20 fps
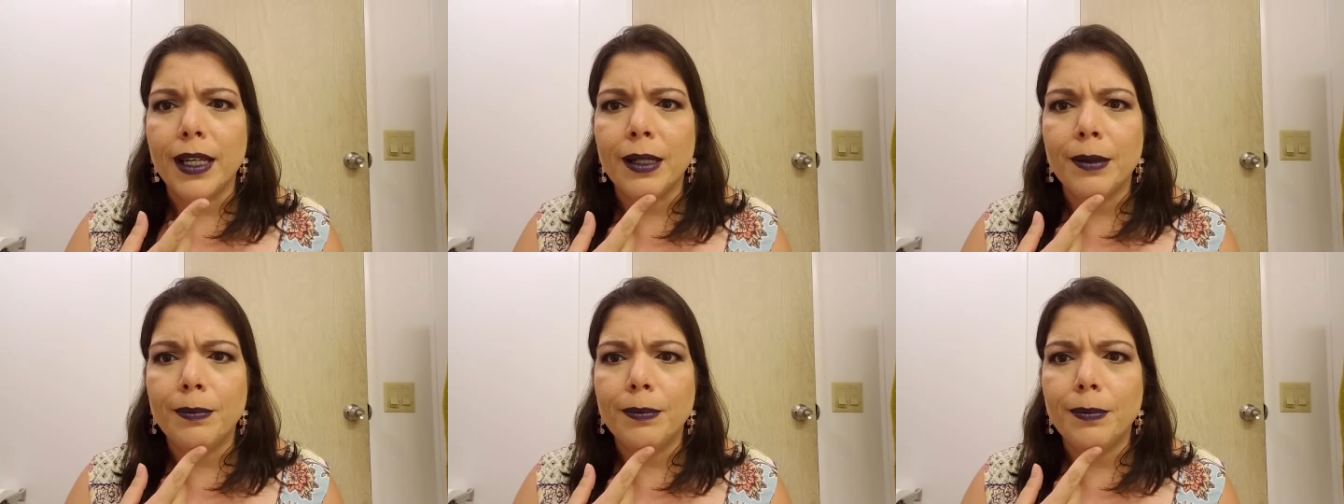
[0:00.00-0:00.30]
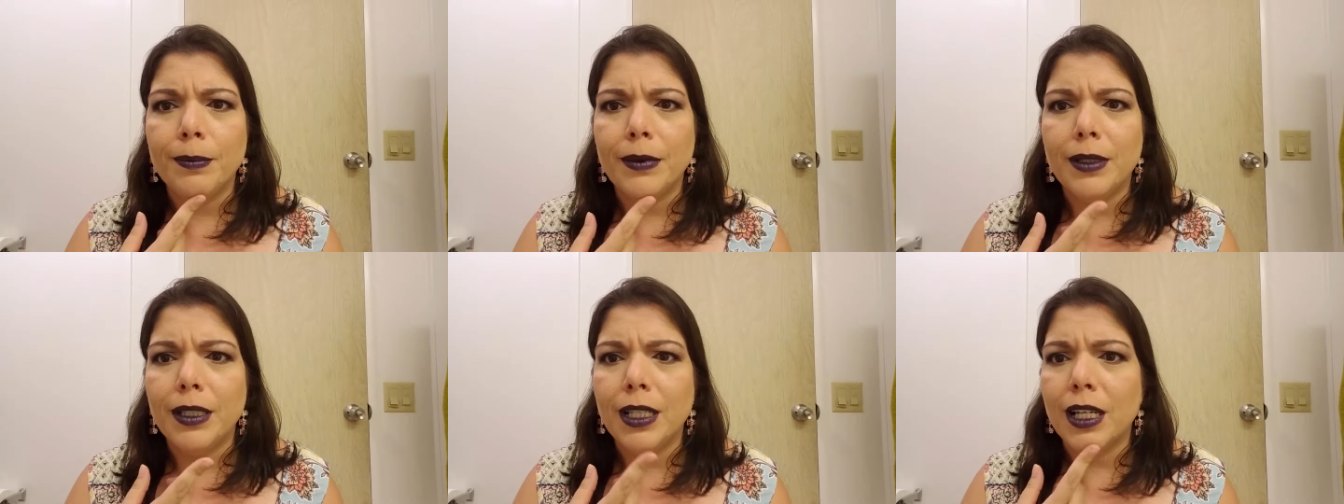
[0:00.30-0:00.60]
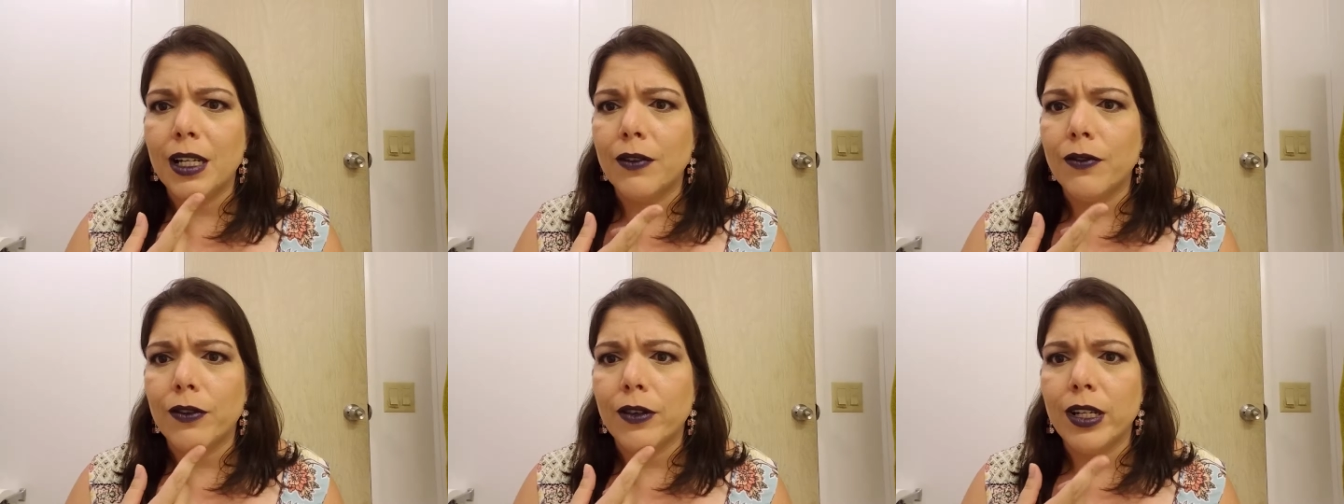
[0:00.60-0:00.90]
I'm
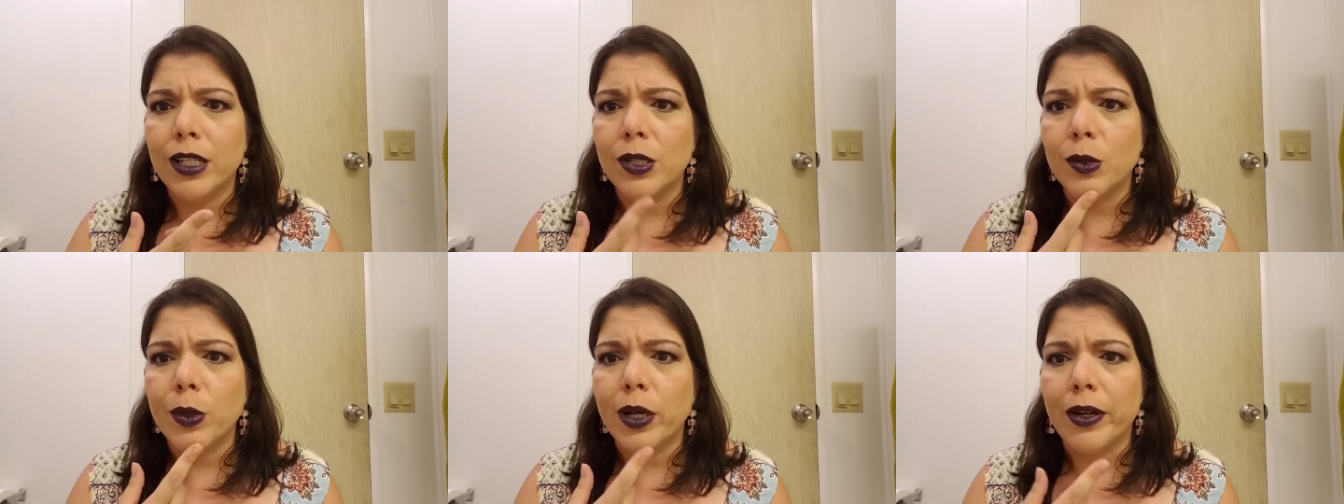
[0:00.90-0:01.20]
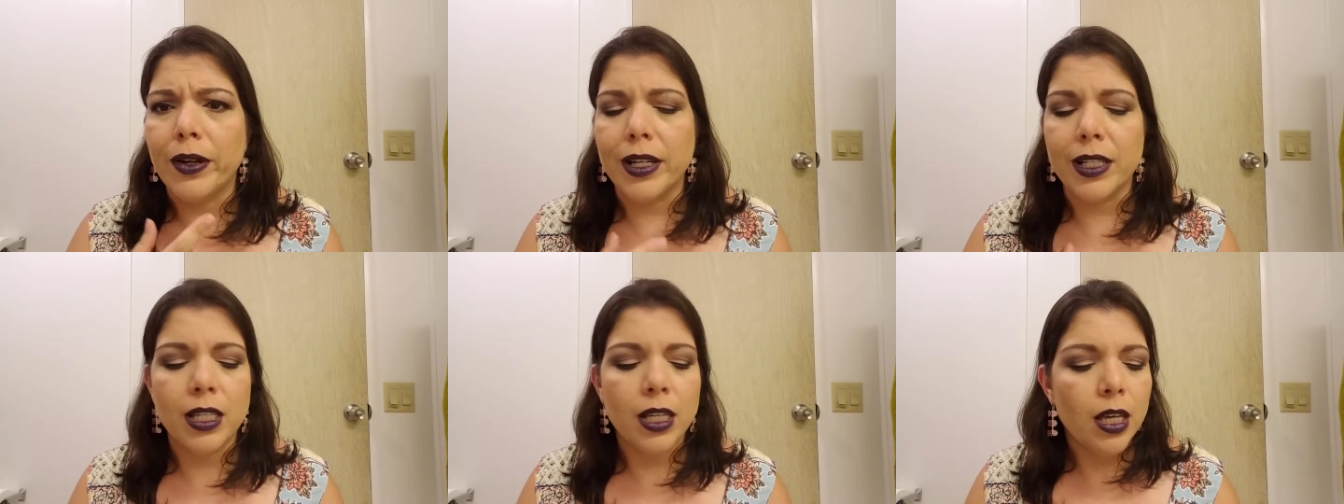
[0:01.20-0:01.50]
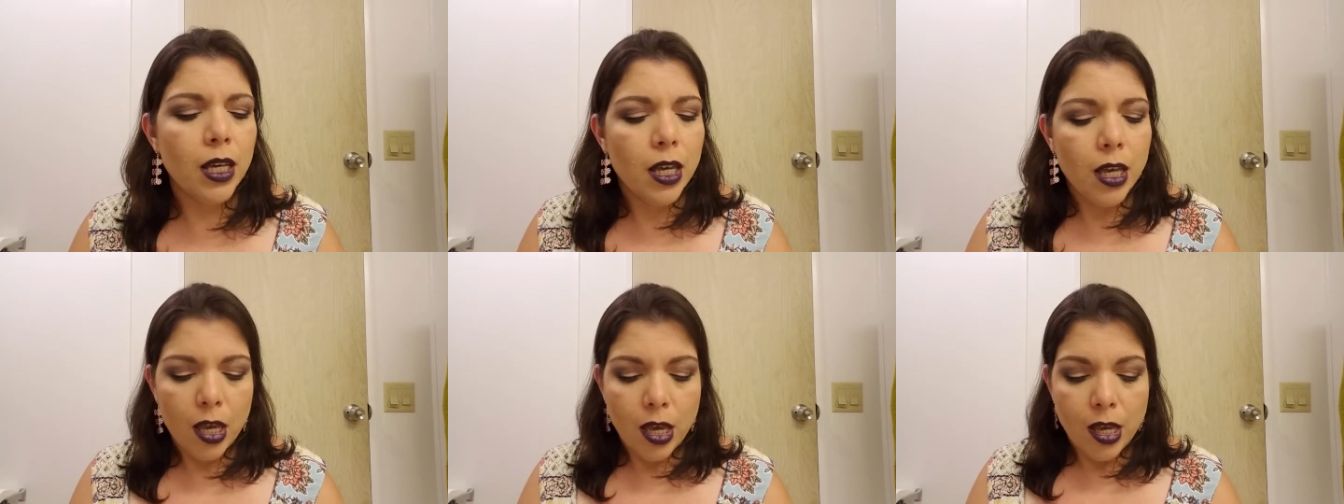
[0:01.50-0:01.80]
not afraid to wear it.
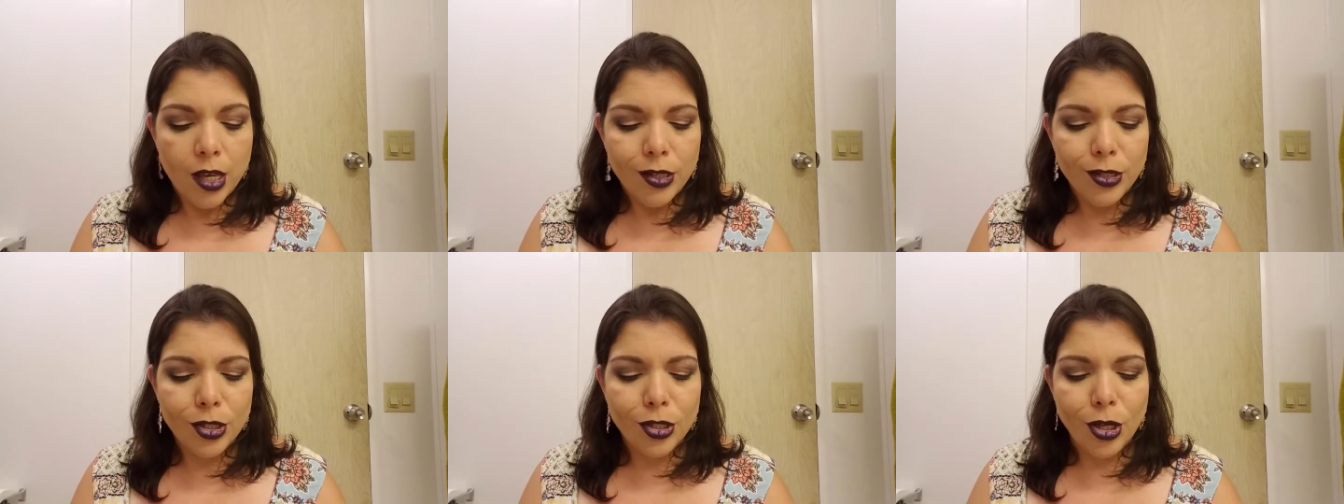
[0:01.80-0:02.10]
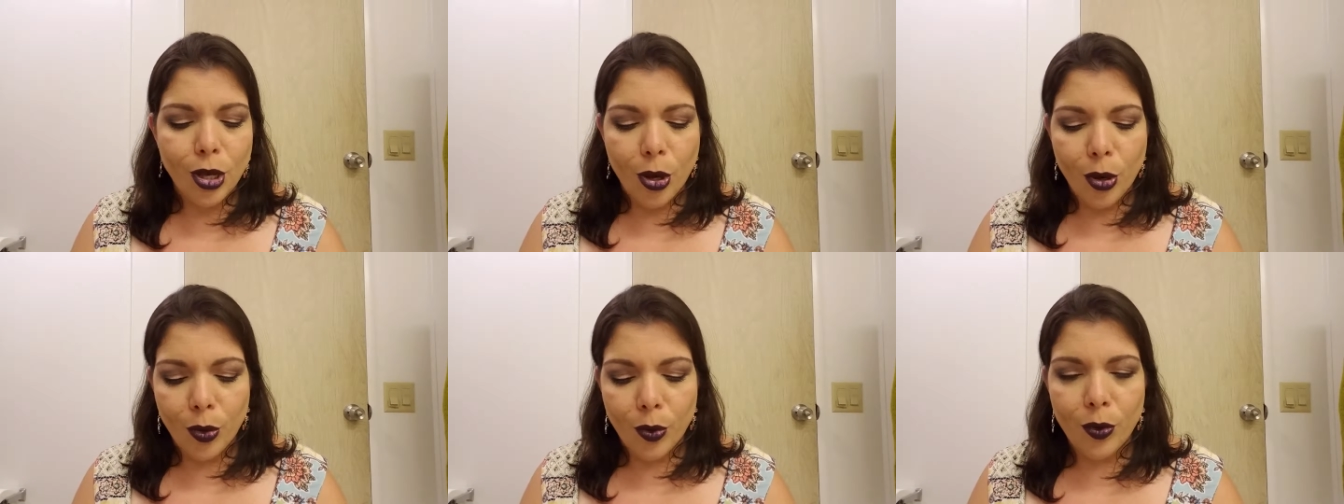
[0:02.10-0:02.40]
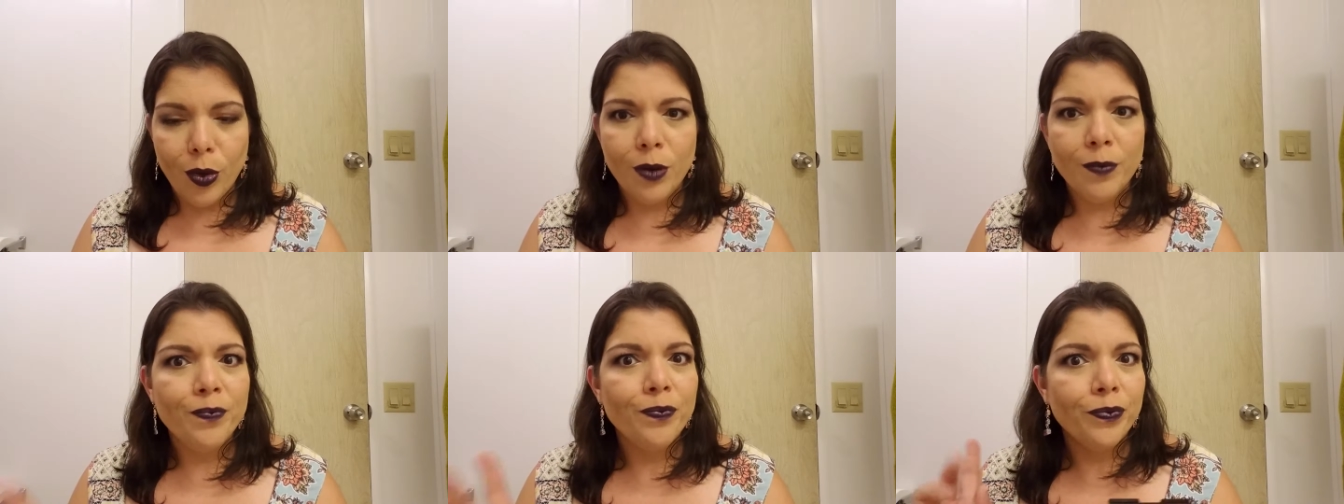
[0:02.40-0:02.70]

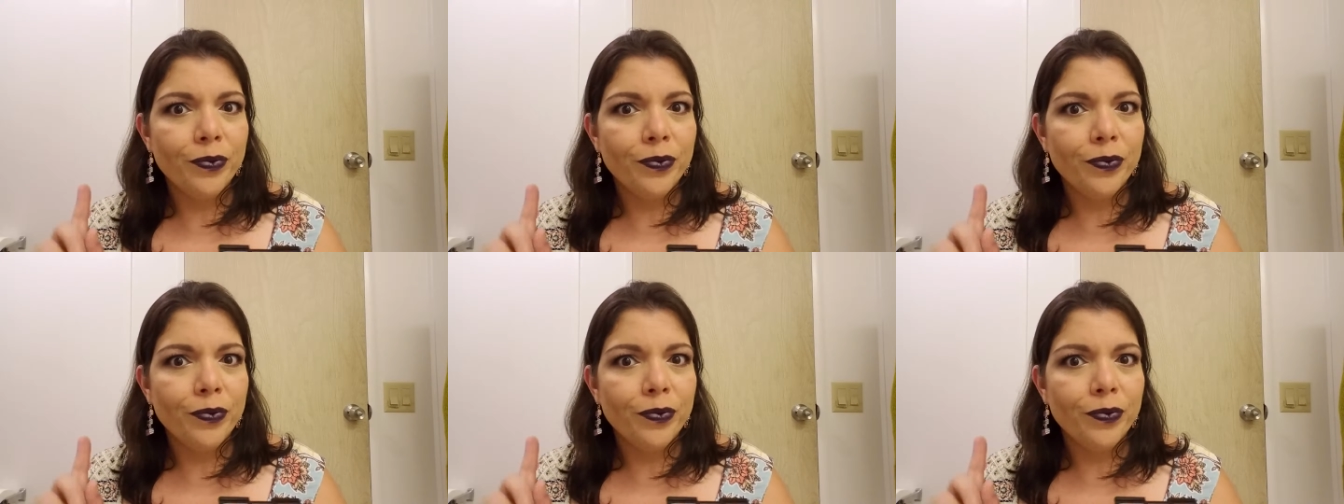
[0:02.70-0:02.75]
So